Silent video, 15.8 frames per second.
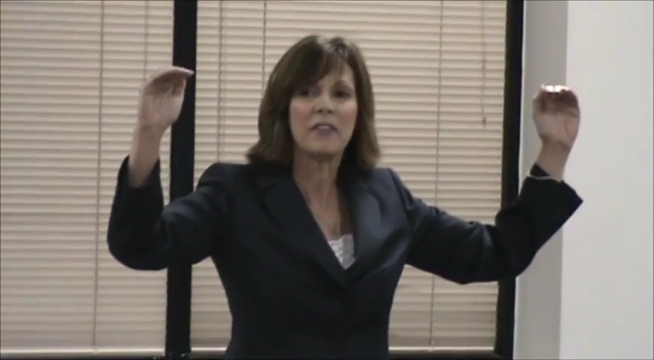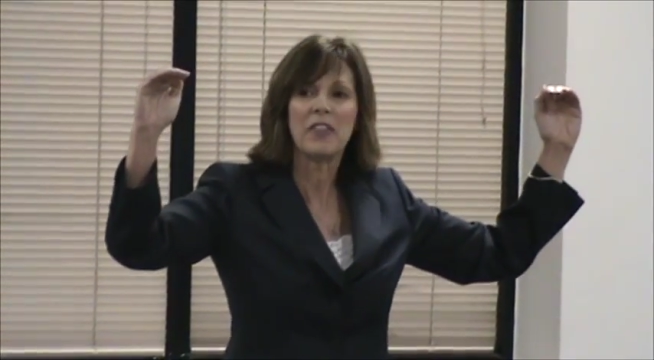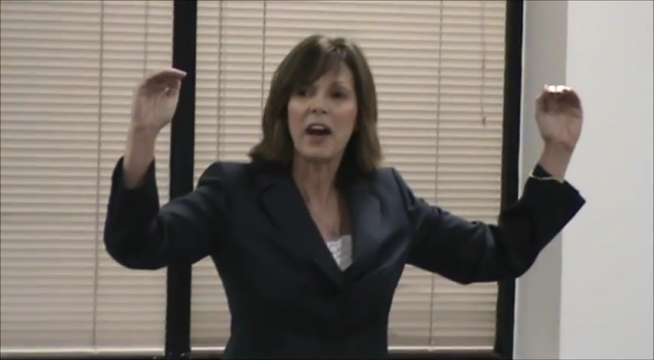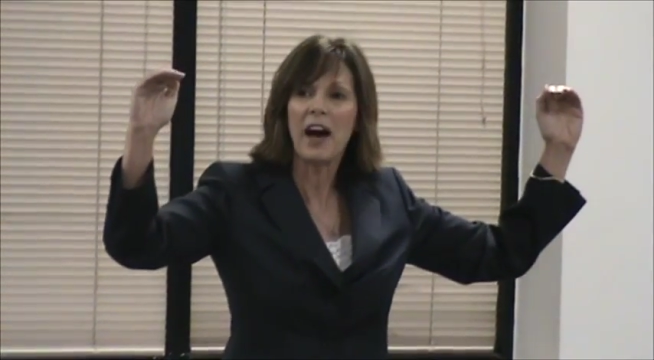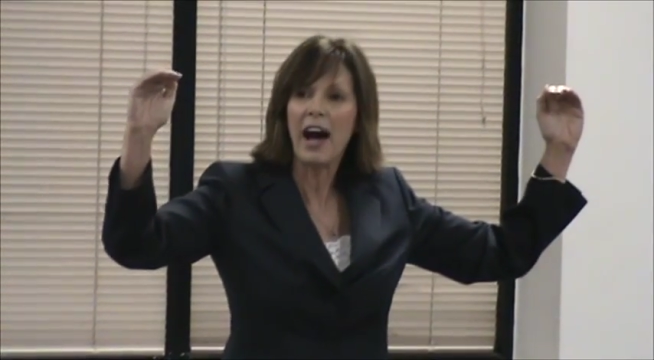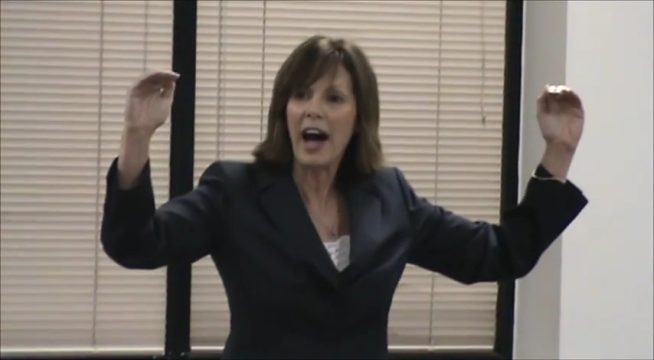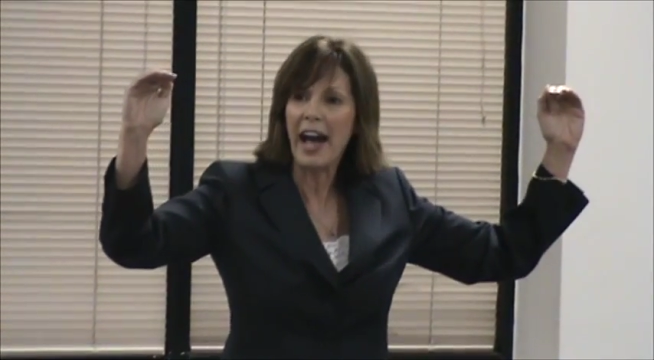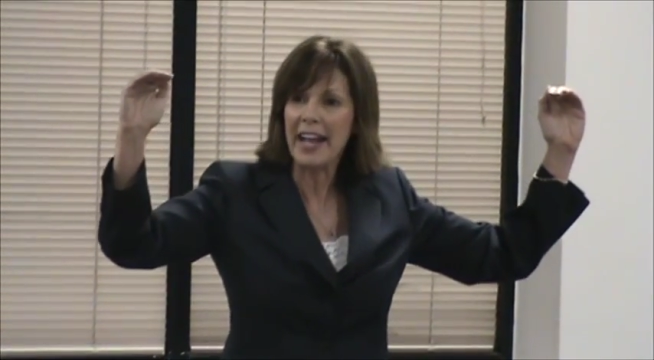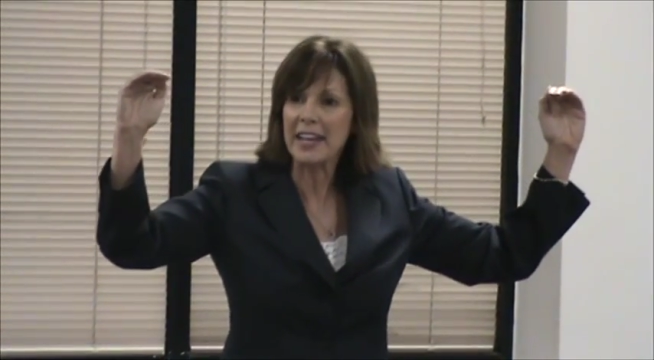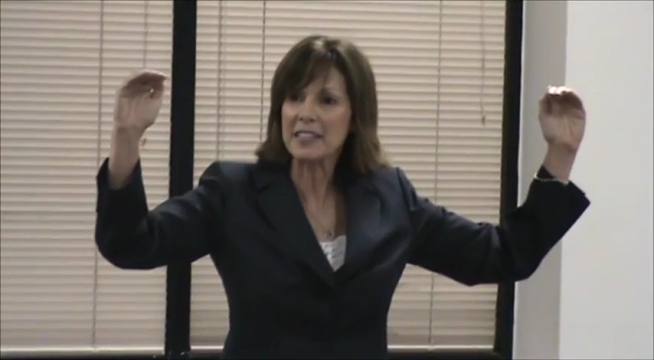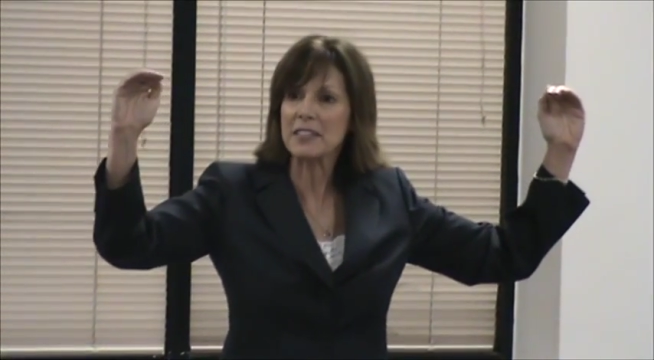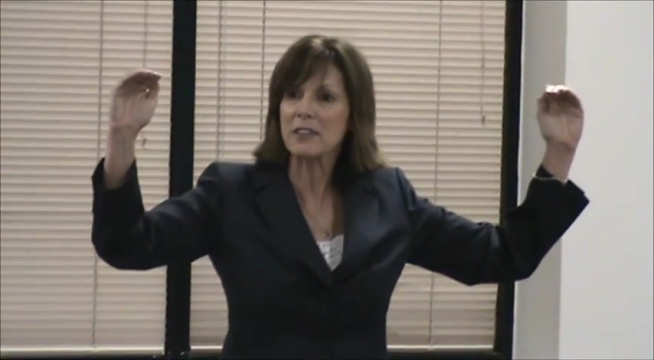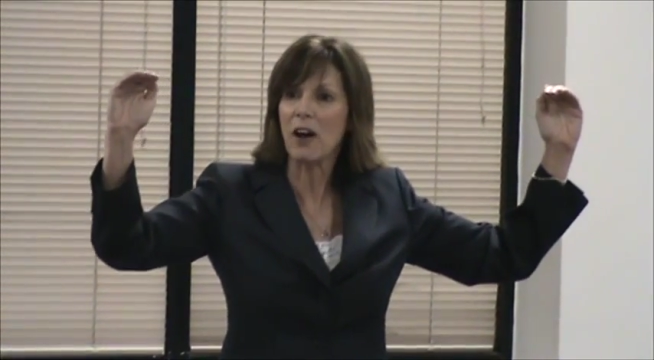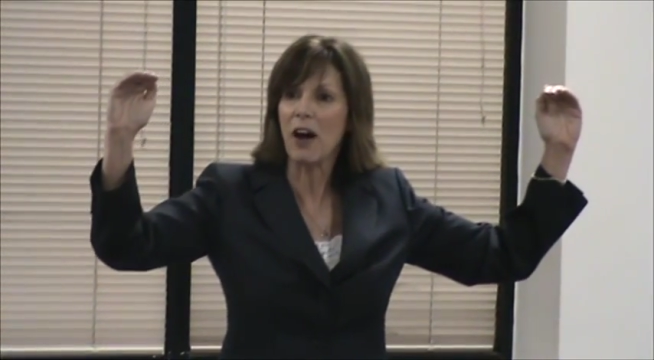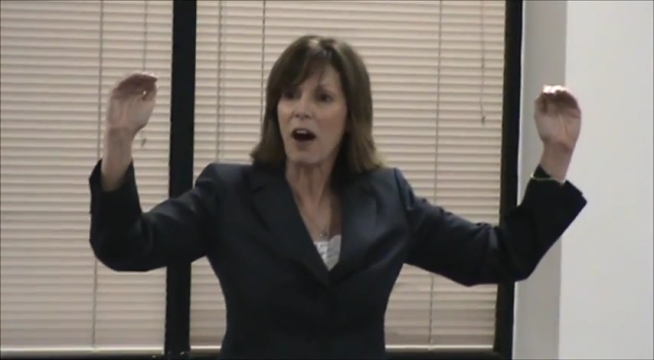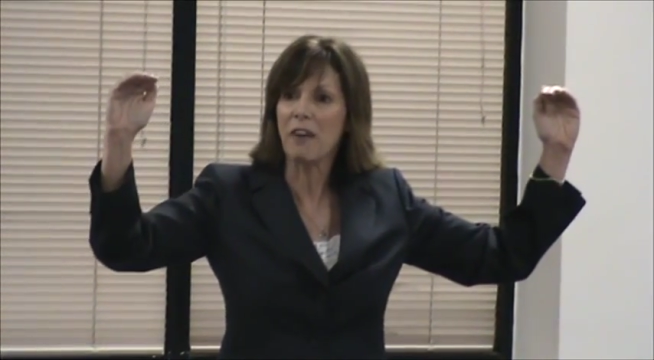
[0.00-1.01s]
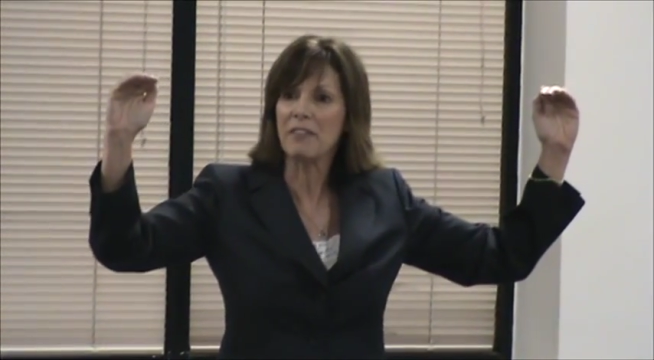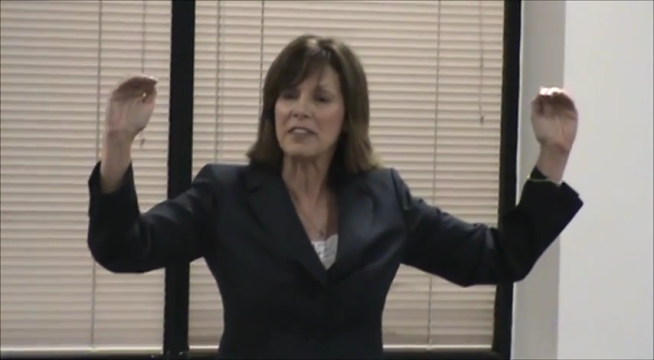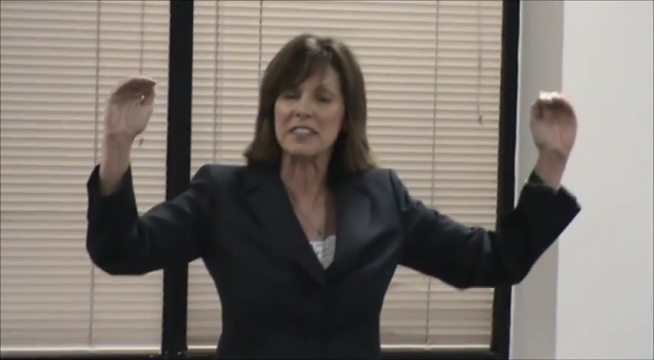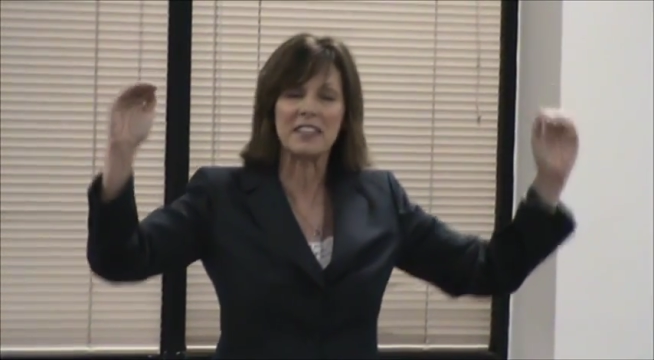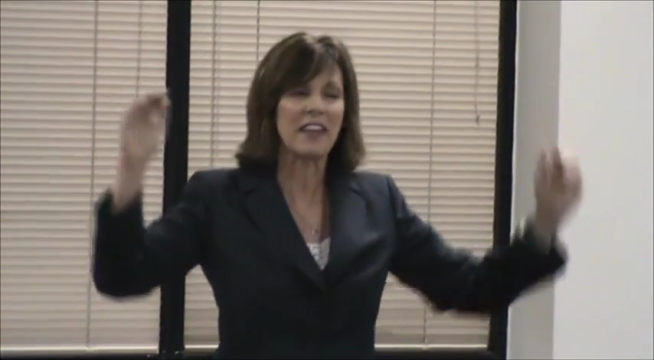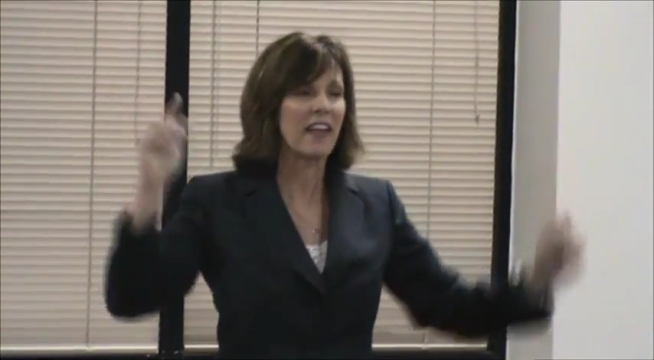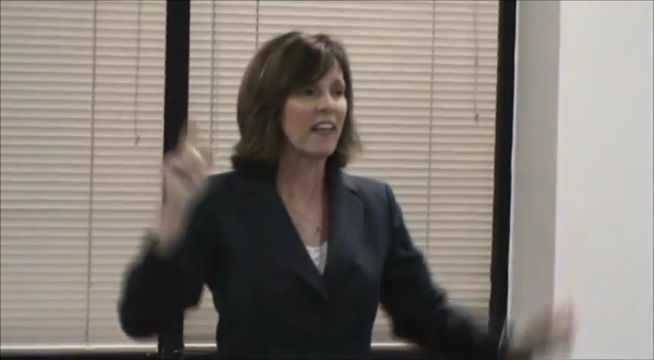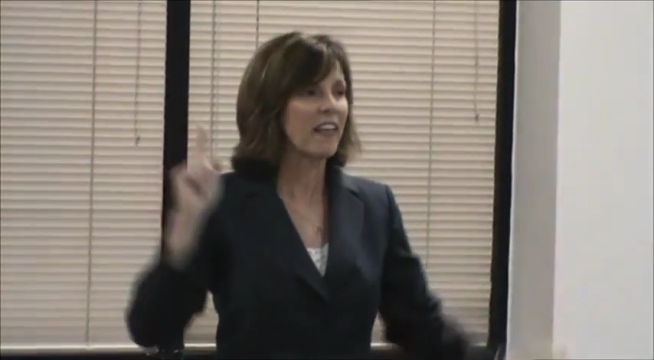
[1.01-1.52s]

the highest office,